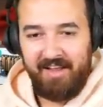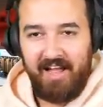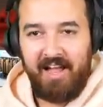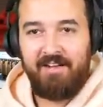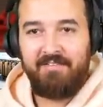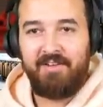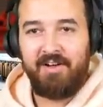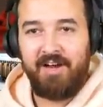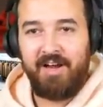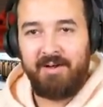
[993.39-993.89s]

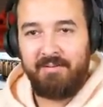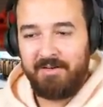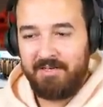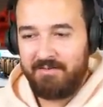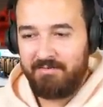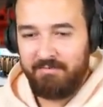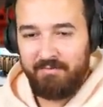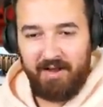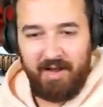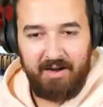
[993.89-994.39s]
I've got how
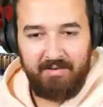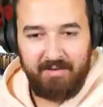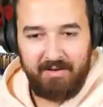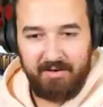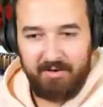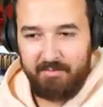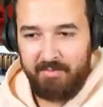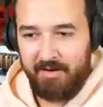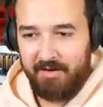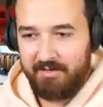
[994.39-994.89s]
much?
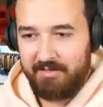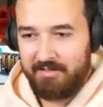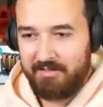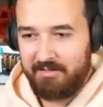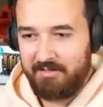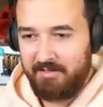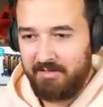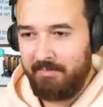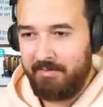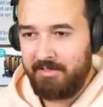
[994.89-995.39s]
500
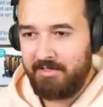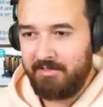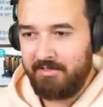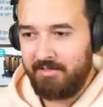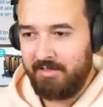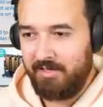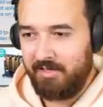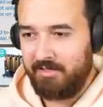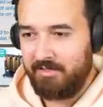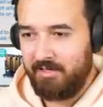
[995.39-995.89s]
bucks? How much is
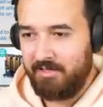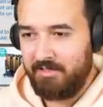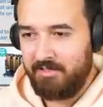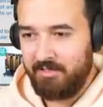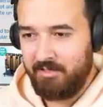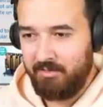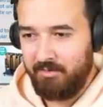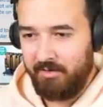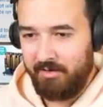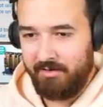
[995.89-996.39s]
this? That's
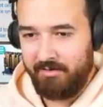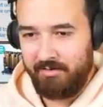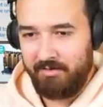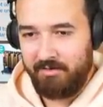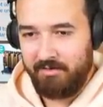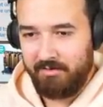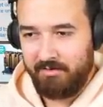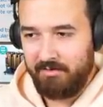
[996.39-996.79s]
200.